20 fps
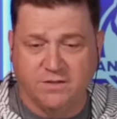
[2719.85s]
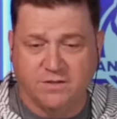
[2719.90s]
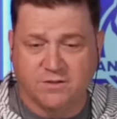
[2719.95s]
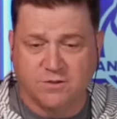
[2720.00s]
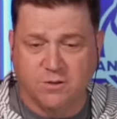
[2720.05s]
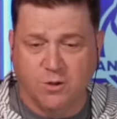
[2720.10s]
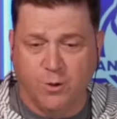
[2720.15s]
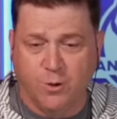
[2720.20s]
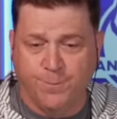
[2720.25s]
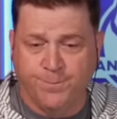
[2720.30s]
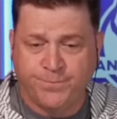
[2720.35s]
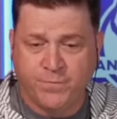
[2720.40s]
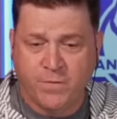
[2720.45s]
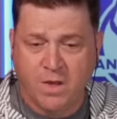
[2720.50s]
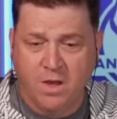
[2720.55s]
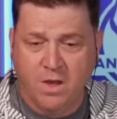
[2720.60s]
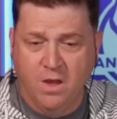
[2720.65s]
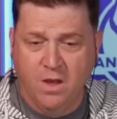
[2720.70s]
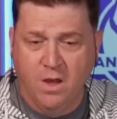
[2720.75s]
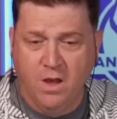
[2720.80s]
So
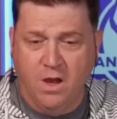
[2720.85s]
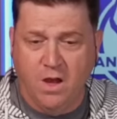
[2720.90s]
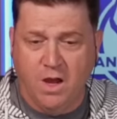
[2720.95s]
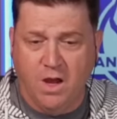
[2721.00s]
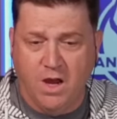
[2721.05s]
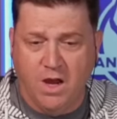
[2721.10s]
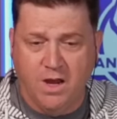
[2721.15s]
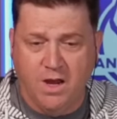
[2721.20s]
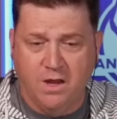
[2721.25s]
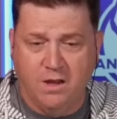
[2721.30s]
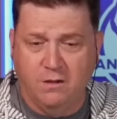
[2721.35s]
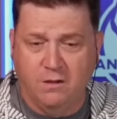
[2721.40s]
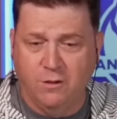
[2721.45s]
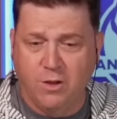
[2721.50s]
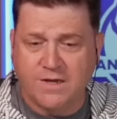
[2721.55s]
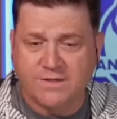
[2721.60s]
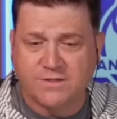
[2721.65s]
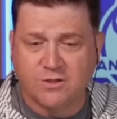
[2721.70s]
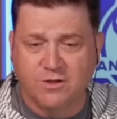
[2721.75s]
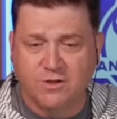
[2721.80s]

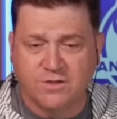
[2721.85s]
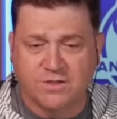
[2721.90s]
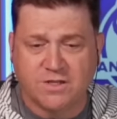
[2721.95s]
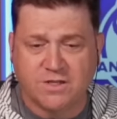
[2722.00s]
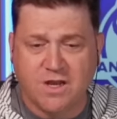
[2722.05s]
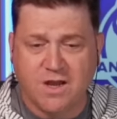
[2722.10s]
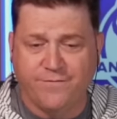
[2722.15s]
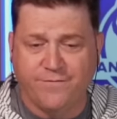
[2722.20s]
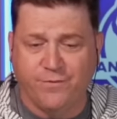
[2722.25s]
lots of good stuff,